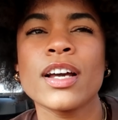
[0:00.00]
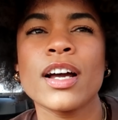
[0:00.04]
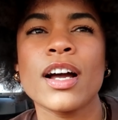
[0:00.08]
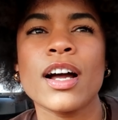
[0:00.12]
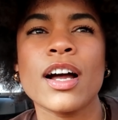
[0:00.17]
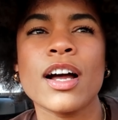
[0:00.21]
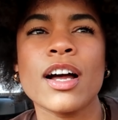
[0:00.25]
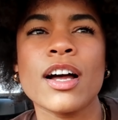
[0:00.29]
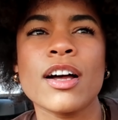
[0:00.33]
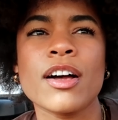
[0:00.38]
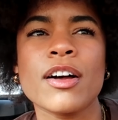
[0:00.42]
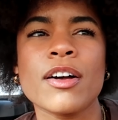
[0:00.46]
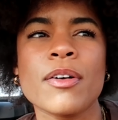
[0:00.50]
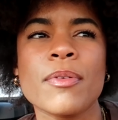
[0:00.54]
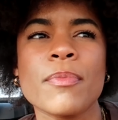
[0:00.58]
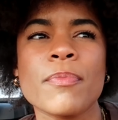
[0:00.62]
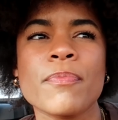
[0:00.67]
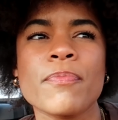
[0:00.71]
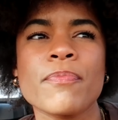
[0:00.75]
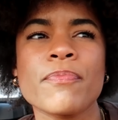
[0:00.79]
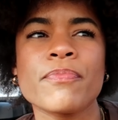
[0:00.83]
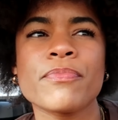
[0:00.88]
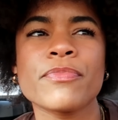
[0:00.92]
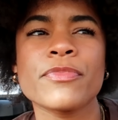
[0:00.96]

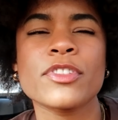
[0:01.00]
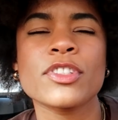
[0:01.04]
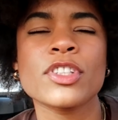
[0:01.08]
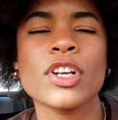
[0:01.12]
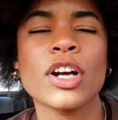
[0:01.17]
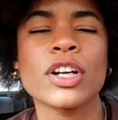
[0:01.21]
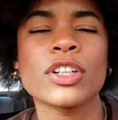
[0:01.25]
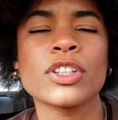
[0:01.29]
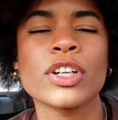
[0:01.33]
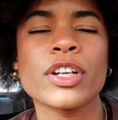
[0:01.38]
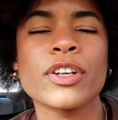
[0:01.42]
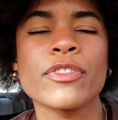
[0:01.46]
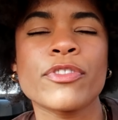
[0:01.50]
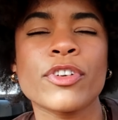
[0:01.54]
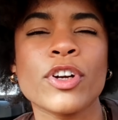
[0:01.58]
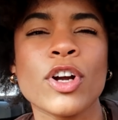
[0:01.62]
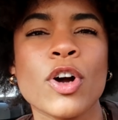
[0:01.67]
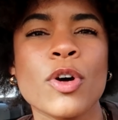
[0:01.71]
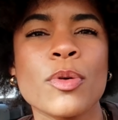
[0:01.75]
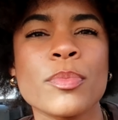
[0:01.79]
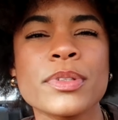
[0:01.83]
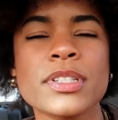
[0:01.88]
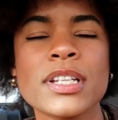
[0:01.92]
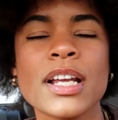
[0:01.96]
started looking for
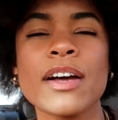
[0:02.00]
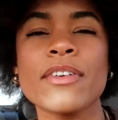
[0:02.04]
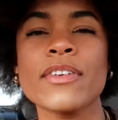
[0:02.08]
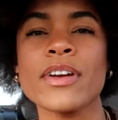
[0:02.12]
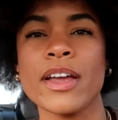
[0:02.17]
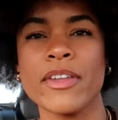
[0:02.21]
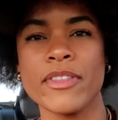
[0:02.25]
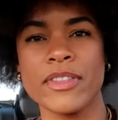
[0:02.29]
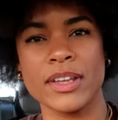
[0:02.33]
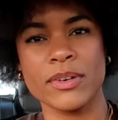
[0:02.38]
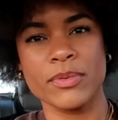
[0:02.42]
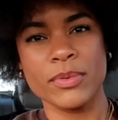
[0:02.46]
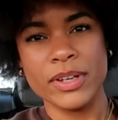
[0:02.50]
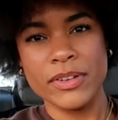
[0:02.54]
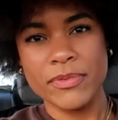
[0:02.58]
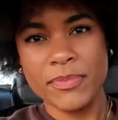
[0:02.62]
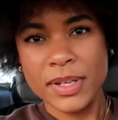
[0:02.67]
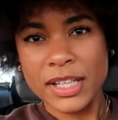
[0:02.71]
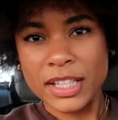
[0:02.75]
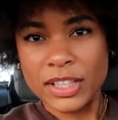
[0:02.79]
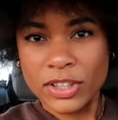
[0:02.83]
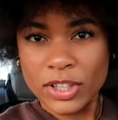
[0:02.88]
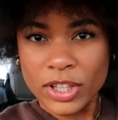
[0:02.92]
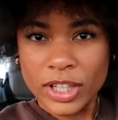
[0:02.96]
home stuff. And then we've
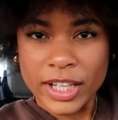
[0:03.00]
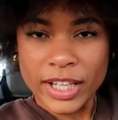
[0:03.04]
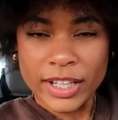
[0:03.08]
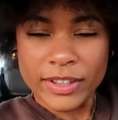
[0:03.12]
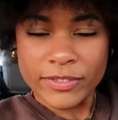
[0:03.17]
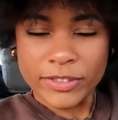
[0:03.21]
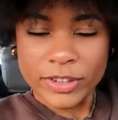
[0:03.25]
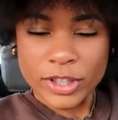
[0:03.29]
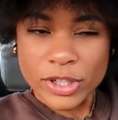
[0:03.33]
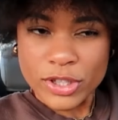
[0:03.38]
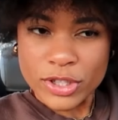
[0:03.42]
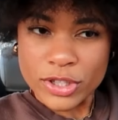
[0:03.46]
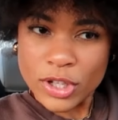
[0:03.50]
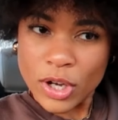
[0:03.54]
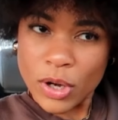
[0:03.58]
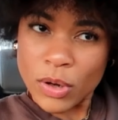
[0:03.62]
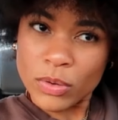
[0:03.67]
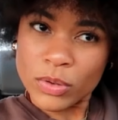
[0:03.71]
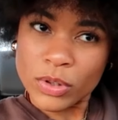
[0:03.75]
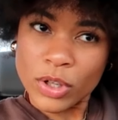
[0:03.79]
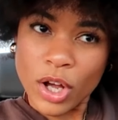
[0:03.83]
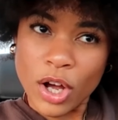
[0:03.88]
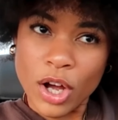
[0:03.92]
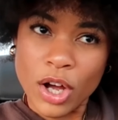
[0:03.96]
been looking for so
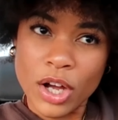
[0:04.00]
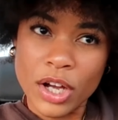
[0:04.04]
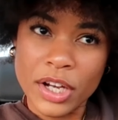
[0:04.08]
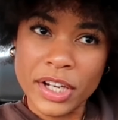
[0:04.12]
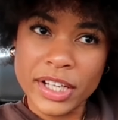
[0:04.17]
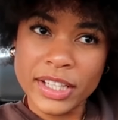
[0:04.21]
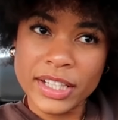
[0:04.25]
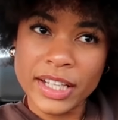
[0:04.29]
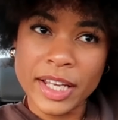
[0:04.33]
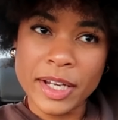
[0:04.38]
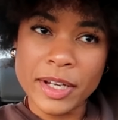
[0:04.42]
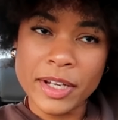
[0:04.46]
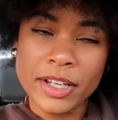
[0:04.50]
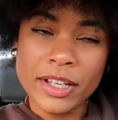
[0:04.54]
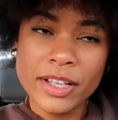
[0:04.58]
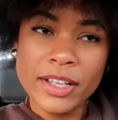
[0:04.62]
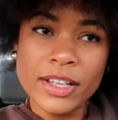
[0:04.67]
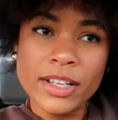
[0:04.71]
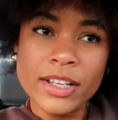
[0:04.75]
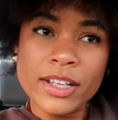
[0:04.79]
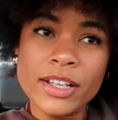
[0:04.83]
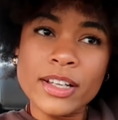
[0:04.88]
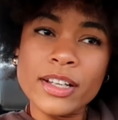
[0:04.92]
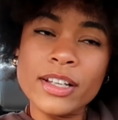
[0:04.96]
long and like
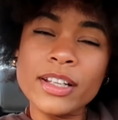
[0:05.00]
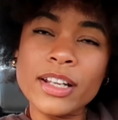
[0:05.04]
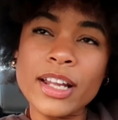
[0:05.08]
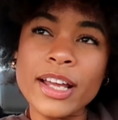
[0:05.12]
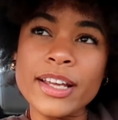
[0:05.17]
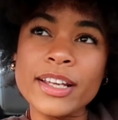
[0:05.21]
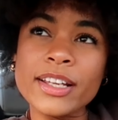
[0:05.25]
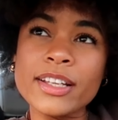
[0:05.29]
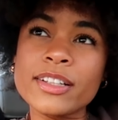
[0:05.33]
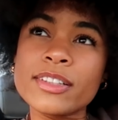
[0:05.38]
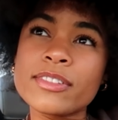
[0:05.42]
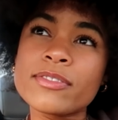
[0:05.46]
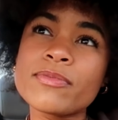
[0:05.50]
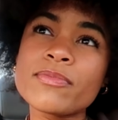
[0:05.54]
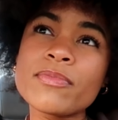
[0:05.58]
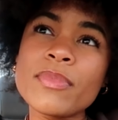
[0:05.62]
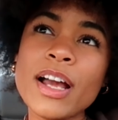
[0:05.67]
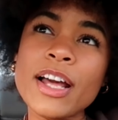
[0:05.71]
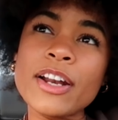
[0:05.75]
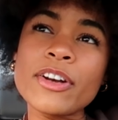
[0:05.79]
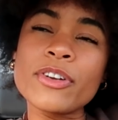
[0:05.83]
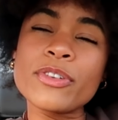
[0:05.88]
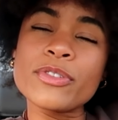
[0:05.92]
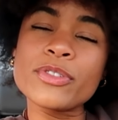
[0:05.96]
I
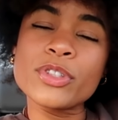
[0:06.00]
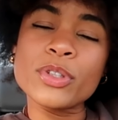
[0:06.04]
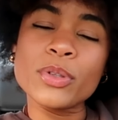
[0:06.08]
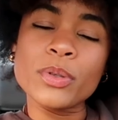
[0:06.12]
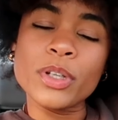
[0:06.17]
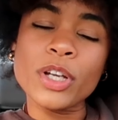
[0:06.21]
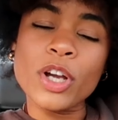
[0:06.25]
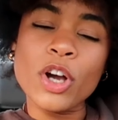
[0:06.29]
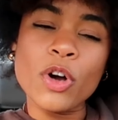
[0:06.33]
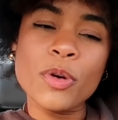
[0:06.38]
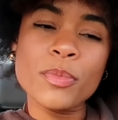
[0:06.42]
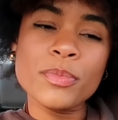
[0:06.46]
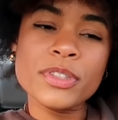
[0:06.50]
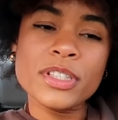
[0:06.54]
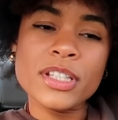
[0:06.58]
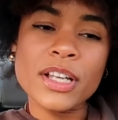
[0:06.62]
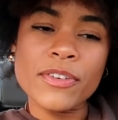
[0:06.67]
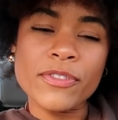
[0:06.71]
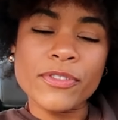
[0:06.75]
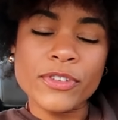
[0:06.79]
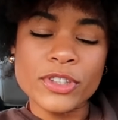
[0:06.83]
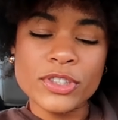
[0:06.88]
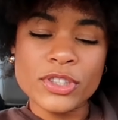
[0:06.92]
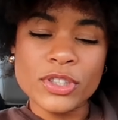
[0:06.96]
don't know, doing home
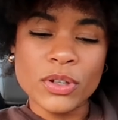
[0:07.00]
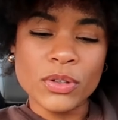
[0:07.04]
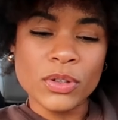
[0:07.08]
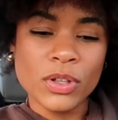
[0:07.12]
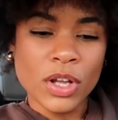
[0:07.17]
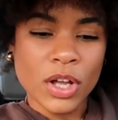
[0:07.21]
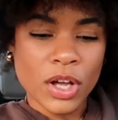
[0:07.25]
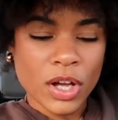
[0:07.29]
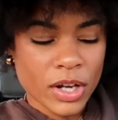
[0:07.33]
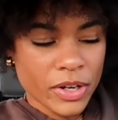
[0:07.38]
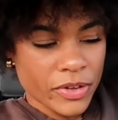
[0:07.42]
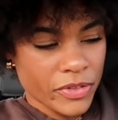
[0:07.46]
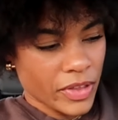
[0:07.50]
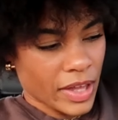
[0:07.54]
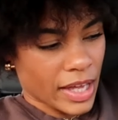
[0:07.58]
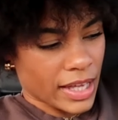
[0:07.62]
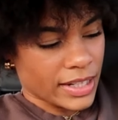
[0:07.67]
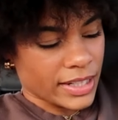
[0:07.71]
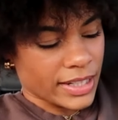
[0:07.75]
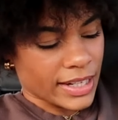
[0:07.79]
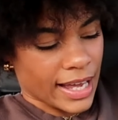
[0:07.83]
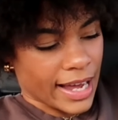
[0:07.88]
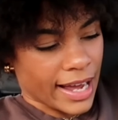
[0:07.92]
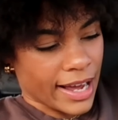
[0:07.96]
stuff for so long
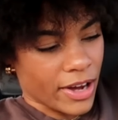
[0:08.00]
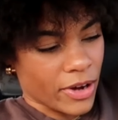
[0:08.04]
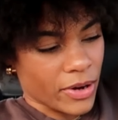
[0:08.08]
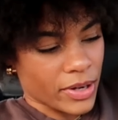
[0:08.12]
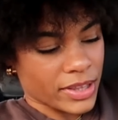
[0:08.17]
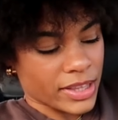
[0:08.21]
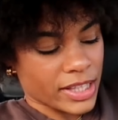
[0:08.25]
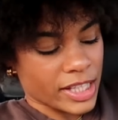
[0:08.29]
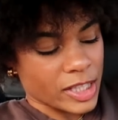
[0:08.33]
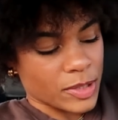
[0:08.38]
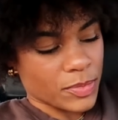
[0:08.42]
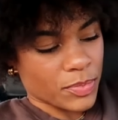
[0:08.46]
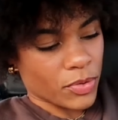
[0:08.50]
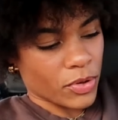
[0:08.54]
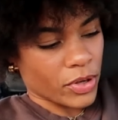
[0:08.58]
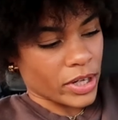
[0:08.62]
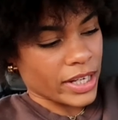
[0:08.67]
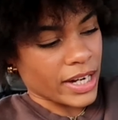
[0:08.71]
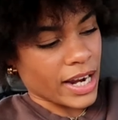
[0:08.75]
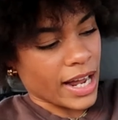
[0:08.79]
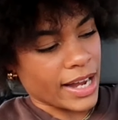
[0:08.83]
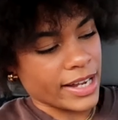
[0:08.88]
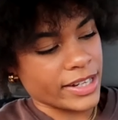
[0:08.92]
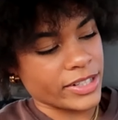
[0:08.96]
that now at this
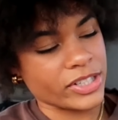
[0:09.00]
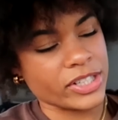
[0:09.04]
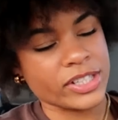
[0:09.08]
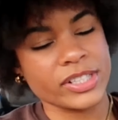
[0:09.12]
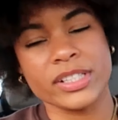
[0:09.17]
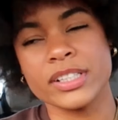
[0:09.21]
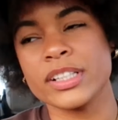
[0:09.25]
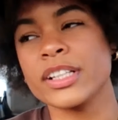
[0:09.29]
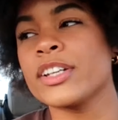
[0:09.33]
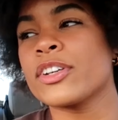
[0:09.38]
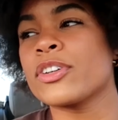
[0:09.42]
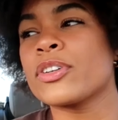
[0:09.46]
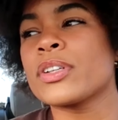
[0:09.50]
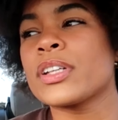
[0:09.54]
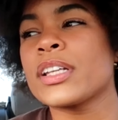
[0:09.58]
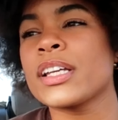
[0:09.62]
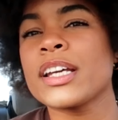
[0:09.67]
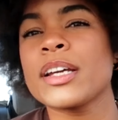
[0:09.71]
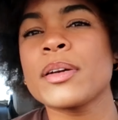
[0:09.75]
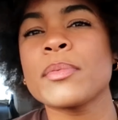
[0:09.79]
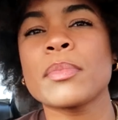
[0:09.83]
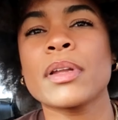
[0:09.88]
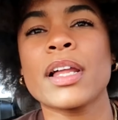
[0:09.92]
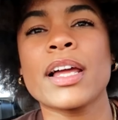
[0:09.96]
point, I just
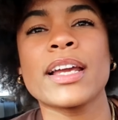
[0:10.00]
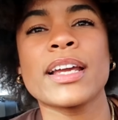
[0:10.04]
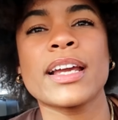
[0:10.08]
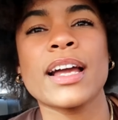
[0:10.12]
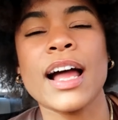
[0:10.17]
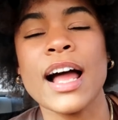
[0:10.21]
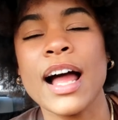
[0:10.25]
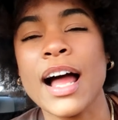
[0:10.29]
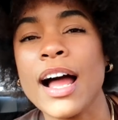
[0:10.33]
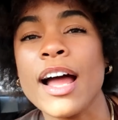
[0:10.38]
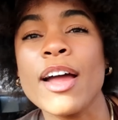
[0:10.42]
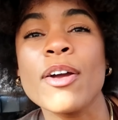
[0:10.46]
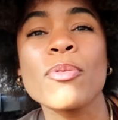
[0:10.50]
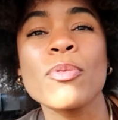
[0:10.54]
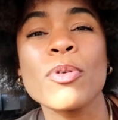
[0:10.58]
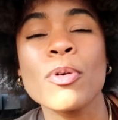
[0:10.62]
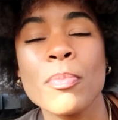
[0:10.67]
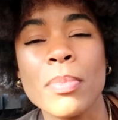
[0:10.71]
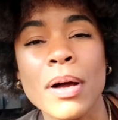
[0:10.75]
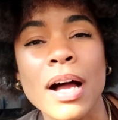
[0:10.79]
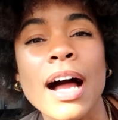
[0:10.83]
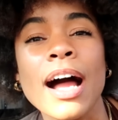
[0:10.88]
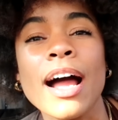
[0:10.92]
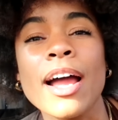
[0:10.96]
literally am like, I will
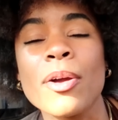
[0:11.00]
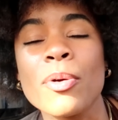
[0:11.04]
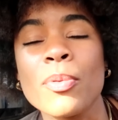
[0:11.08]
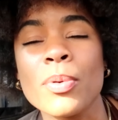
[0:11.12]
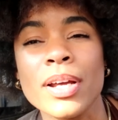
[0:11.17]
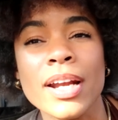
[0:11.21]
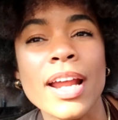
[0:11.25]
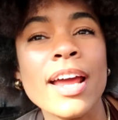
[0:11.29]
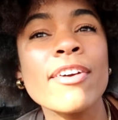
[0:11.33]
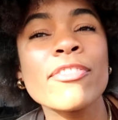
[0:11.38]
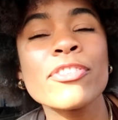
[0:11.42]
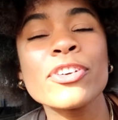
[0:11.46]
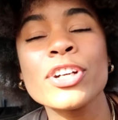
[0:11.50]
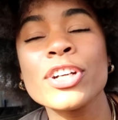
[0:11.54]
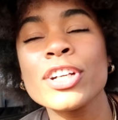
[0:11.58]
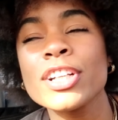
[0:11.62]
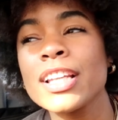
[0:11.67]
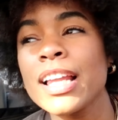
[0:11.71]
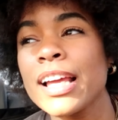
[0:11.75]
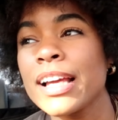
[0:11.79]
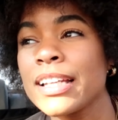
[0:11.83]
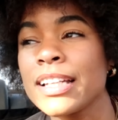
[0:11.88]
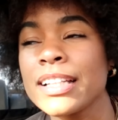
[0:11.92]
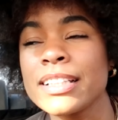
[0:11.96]
buy whatever,
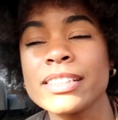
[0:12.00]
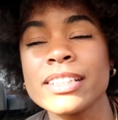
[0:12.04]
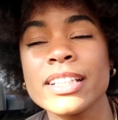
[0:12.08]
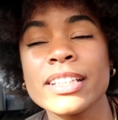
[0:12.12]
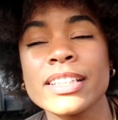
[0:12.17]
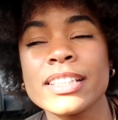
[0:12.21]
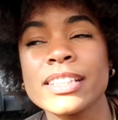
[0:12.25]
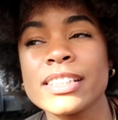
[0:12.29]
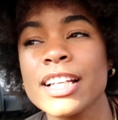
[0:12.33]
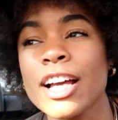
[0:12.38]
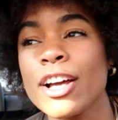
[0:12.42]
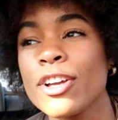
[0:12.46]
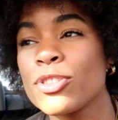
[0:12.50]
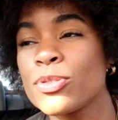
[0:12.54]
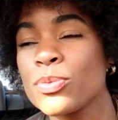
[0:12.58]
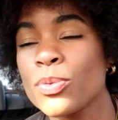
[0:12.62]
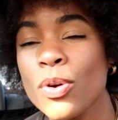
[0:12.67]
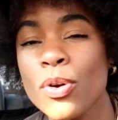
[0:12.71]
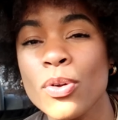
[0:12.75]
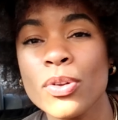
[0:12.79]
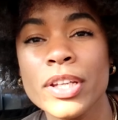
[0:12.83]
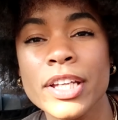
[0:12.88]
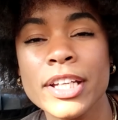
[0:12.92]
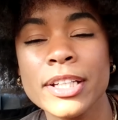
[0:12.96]
like let's get this house
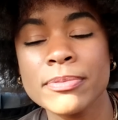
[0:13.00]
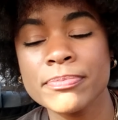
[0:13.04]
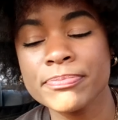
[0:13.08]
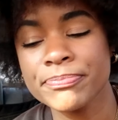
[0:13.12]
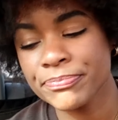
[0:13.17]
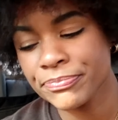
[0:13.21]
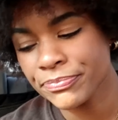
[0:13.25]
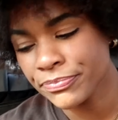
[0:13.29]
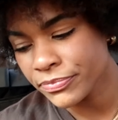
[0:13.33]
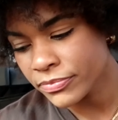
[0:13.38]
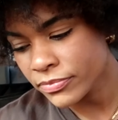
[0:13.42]
rolling.